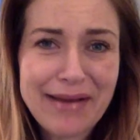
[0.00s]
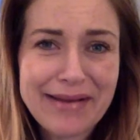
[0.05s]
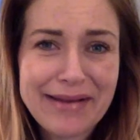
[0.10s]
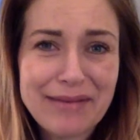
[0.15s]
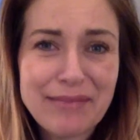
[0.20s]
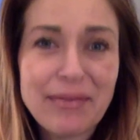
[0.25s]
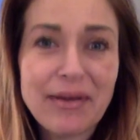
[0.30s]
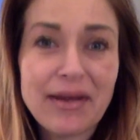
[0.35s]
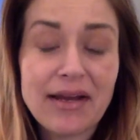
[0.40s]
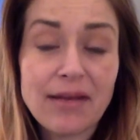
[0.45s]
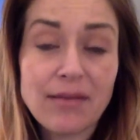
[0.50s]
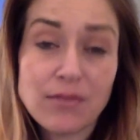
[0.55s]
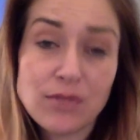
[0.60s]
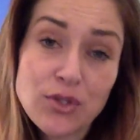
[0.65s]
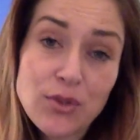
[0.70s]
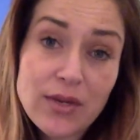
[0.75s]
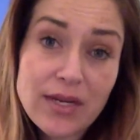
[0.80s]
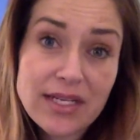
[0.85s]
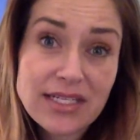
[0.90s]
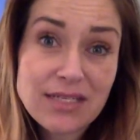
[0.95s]
it, but I'm
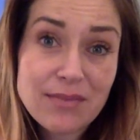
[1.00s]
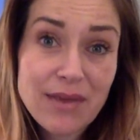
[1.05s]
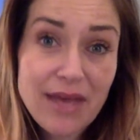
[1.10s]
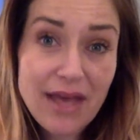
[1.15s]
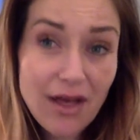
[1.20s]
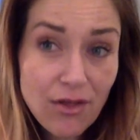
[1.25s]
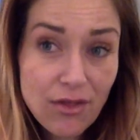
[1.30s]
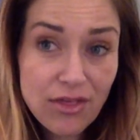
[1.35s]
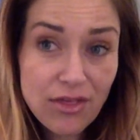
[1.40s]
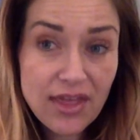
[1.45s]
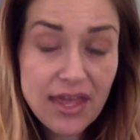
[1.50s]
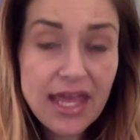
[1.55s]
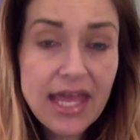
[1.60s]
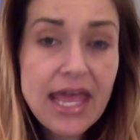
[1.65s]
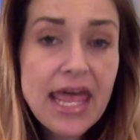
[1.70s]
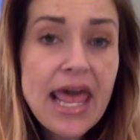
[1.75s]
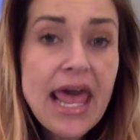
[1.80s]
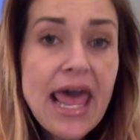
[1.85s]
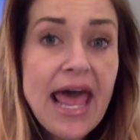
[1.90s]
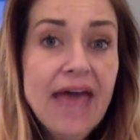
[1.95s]
doing it to be healthy.
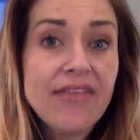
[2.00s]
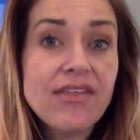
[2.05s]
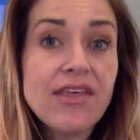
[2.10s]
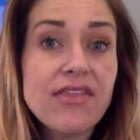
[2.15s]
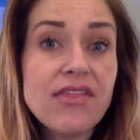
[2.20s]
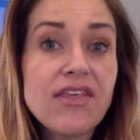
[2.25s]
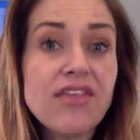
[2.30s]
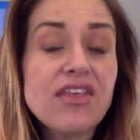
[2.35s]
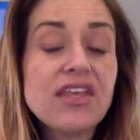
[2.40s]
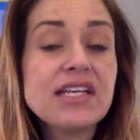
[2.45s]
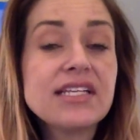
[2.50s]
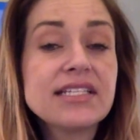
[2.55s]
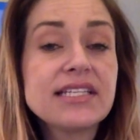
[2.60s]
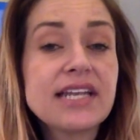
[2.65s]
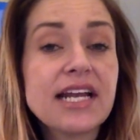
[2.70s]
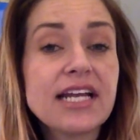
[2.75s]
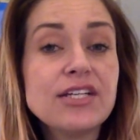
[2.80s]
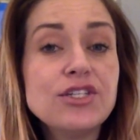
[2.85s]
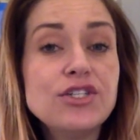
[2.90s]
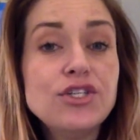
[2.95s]
And then the things that
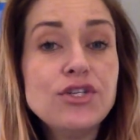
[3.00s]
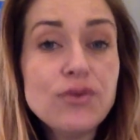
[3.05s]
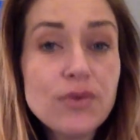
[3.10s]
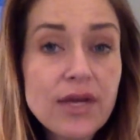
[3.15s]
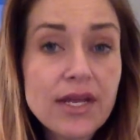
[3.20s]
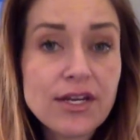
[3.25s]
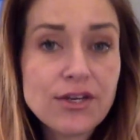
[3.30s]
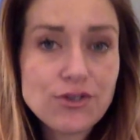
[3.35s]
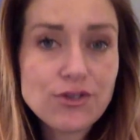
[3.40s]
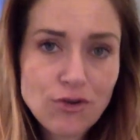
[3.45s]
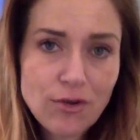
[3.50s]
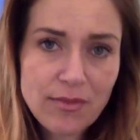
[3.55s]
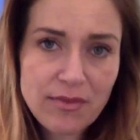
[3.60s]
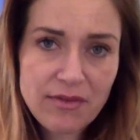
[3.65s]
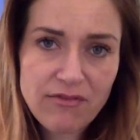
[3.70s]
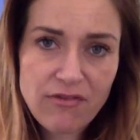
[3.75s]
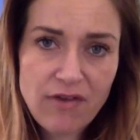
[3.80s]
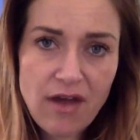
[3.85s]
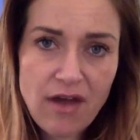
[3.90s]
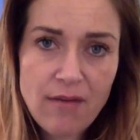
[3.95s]
I do get
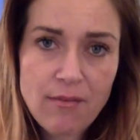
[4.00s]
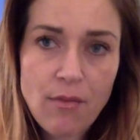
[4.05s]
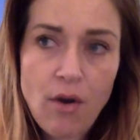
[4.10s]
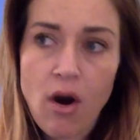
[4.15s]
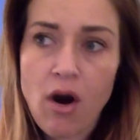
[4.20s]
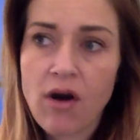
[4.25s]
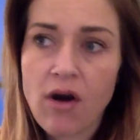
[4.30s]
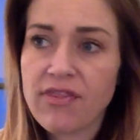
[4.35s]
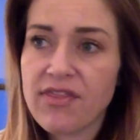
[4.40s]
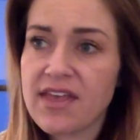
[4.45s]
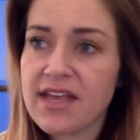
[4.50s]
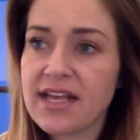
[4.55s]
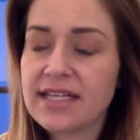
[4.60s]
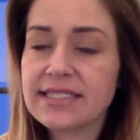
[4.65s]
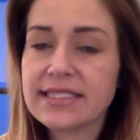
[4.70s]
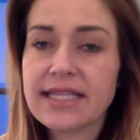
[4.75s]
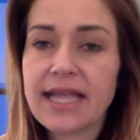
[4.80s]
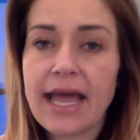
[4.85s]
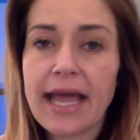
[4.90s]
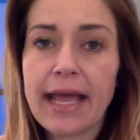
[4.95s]
enjoyment from are
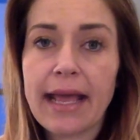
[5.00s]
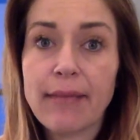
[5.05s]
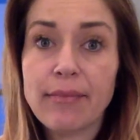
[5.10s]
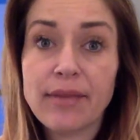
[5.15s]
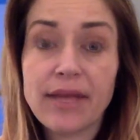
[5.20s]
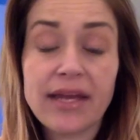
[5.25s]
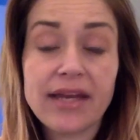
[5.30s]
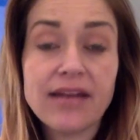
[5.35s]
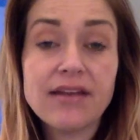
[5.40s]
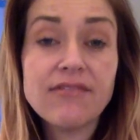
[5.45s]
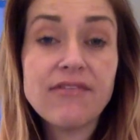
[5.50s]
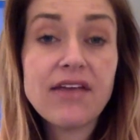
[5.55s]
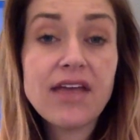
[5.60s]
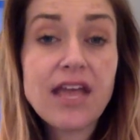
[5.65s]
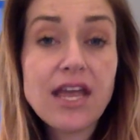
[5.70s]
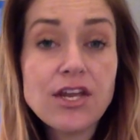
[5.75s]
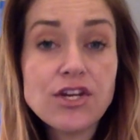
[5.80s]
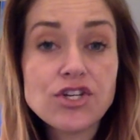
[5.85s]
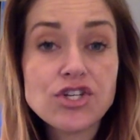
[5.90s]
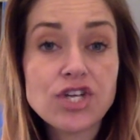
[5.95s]
things like planning a
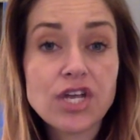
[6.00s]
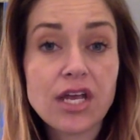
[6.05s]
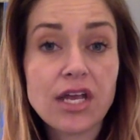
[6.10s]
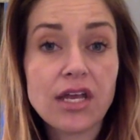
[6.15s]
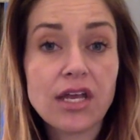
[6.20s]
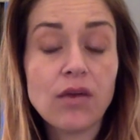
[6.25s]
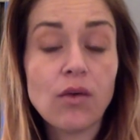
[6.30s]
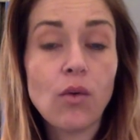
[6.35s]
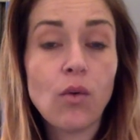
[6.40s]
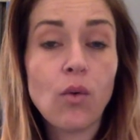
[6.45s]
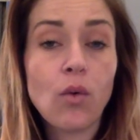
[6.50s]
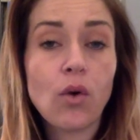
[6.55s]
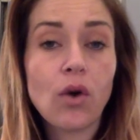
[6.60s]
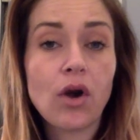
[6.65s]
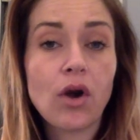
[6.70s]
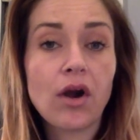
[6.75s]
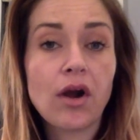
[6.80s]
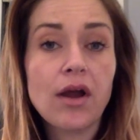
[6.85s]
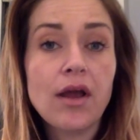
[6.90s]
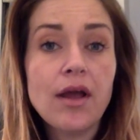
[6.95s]
vacation
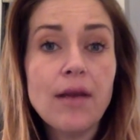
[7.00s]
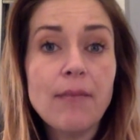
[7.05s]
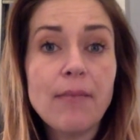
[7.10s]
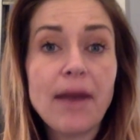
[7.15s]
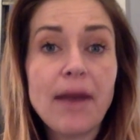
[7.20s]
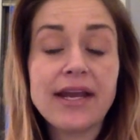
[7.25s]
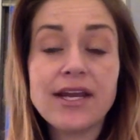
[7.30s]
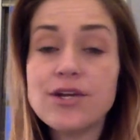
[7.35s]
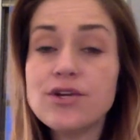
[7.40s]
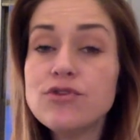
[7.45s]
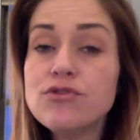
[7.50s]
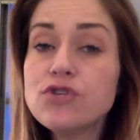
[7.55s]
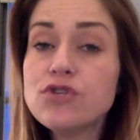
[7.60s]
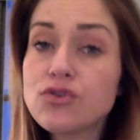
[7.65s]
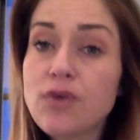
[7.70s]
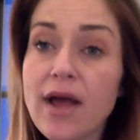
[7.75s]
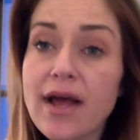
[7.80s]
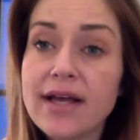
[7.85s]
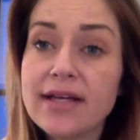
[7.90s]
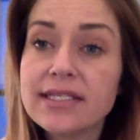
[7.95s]
or buying a new
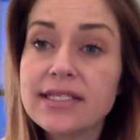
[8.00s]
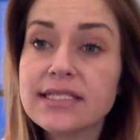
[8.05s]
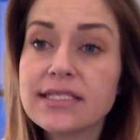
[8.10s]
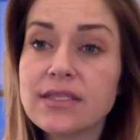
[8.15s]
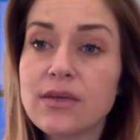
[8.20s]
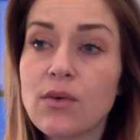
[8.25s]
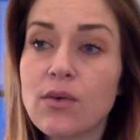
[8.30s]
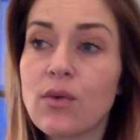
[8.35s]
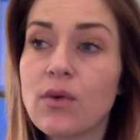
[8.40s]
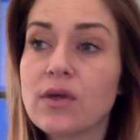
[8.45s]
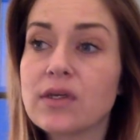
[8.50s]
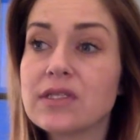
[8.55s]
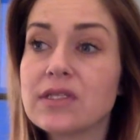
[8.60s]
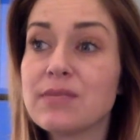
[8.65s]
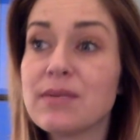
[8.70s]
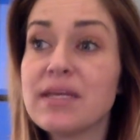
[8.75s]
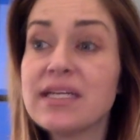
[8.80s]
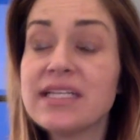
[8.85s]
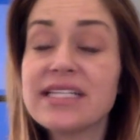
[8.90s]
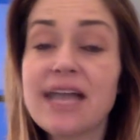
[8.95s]
dress or
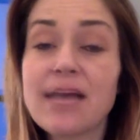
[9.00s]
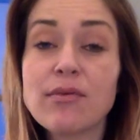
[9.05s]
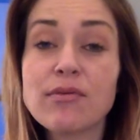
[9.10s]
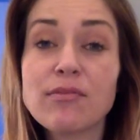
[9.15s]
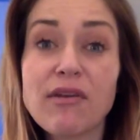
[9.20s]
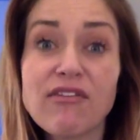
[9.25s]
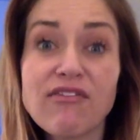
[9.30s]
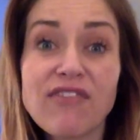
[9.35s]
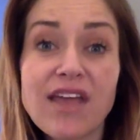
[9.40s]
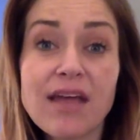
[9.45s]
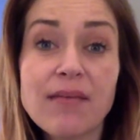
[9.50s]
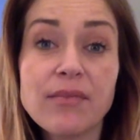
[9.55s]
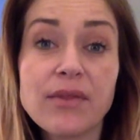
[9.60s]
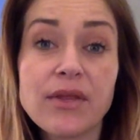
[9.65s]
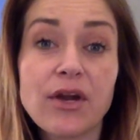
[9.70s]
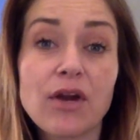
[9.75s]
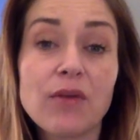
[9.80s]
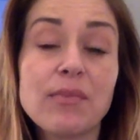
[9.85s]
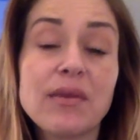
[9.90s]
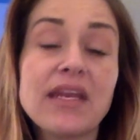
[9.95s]
spending time with my
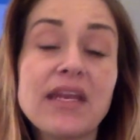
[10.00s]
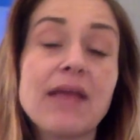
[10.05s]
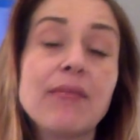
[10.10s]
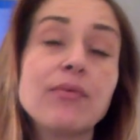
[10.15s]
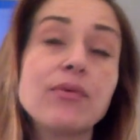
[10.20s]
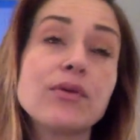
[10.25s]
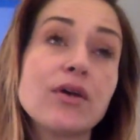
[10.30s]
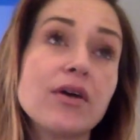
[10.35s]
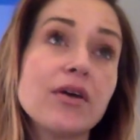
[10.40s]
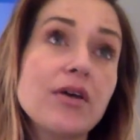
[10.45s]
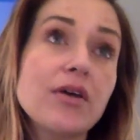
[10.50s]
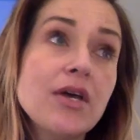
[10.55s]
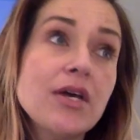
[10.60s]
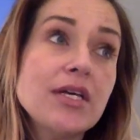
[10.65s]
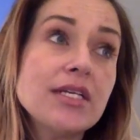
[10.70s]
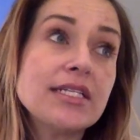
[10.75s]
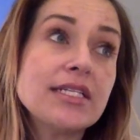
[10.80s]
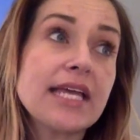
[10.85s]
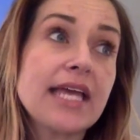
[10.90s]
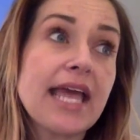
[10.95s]
family or being able
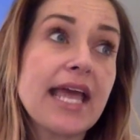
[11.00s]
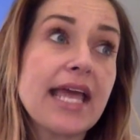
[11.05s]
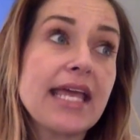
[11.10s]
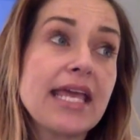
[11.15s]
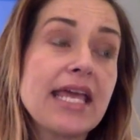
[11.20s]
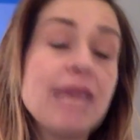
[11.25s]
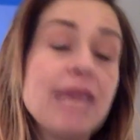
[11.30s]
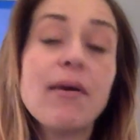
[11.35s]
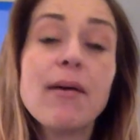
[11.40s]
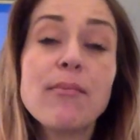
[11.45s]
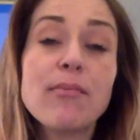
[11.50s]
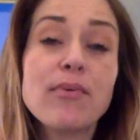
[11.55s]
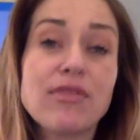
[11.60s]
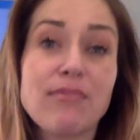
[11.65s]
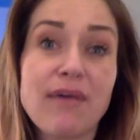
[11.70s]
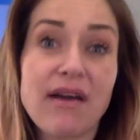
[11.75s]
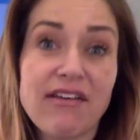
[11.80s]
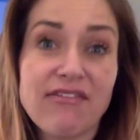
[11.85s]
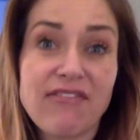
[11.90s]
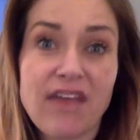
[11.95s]
to keep up with
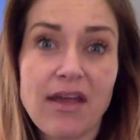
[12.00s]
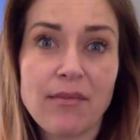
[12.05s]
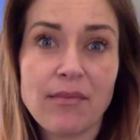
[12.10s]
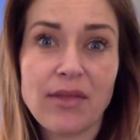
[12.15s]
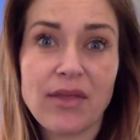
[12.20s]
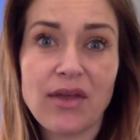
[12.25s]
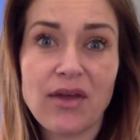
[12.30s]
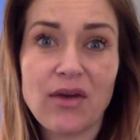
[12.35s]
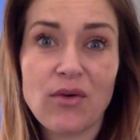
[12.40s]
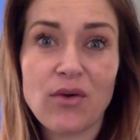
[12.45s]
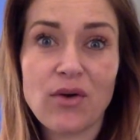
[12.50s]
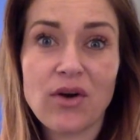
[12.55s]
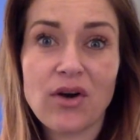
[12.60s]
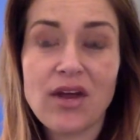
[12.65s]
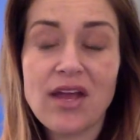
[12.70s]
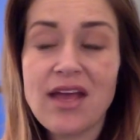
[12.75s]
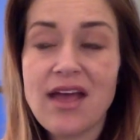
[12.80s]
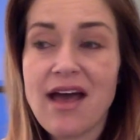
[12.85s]
my family, or